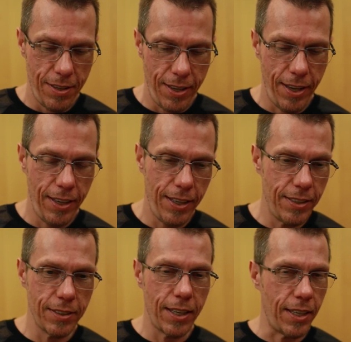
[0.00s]
And
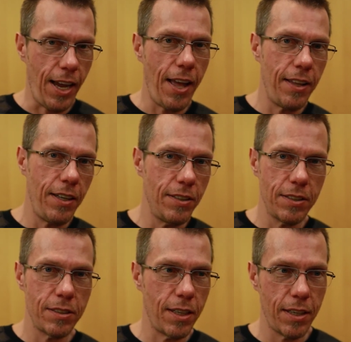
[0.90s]
he's like, yeah, they
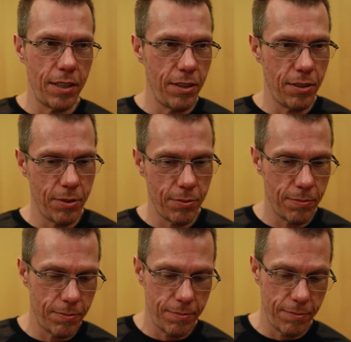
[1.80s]
just
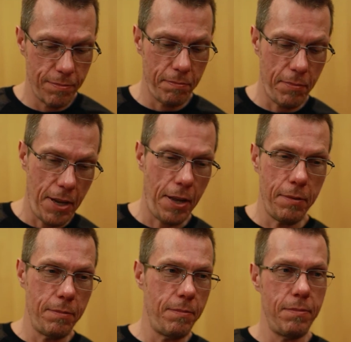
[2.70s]

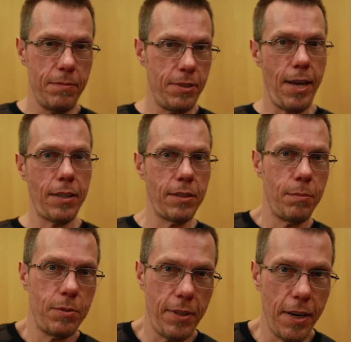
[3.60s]
had sex
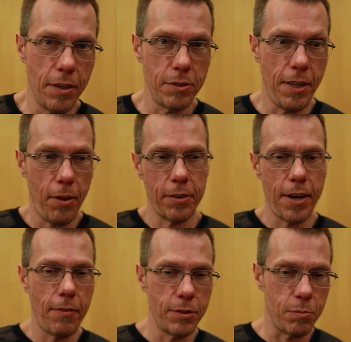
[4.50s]
upstairs. Now they're
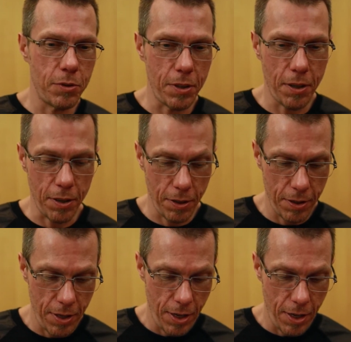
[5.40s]
having some cereal,